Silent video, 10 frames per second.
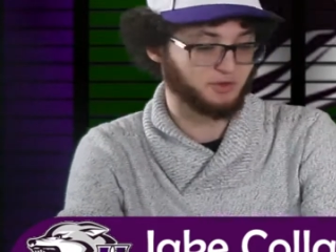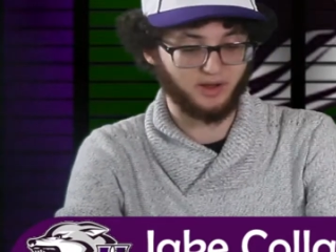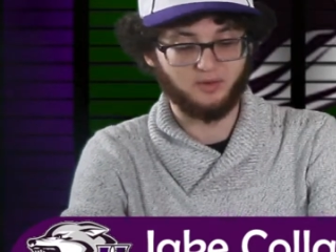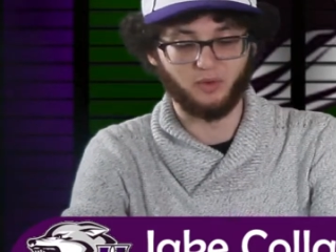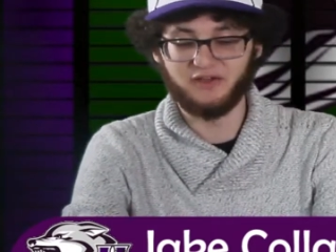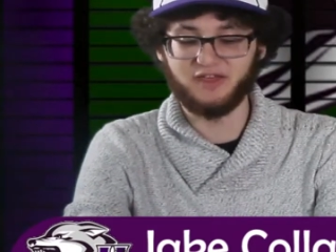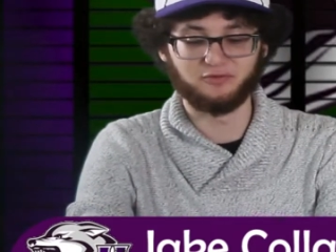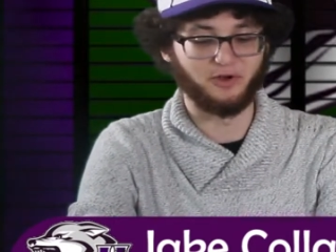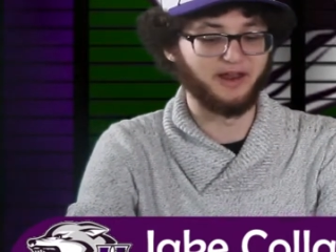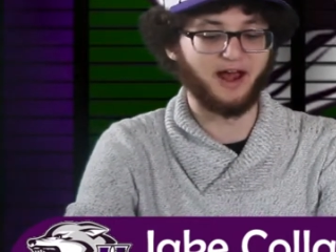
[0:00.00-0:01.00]
Other what if
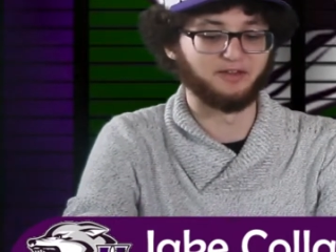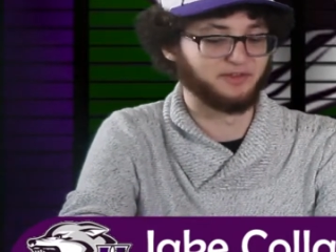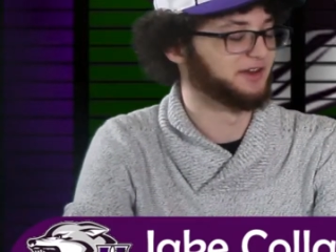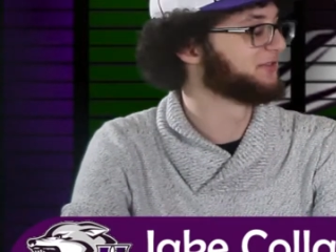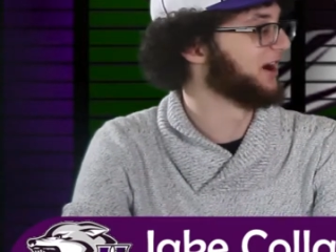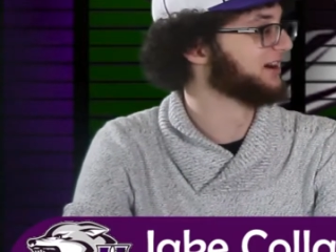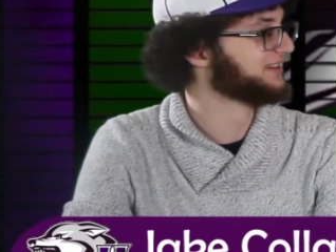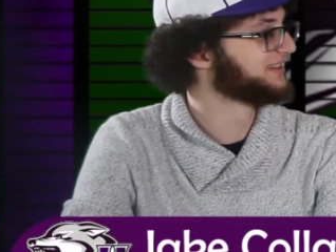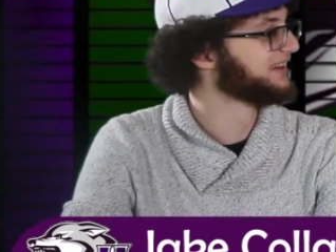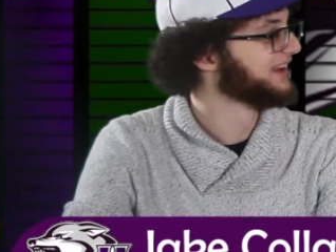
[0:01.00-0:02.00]
they run out? Do you think that
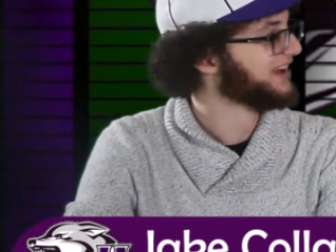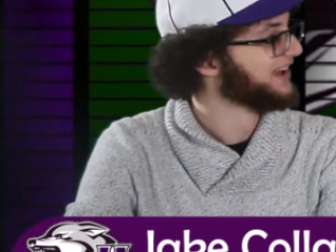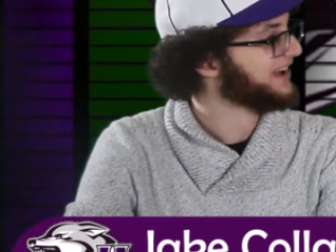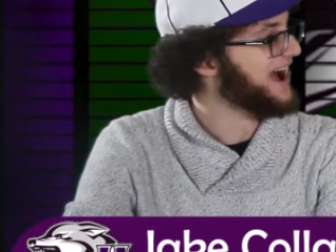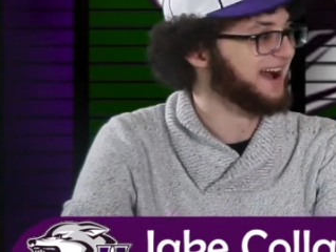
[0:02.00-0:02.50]
they have enough gift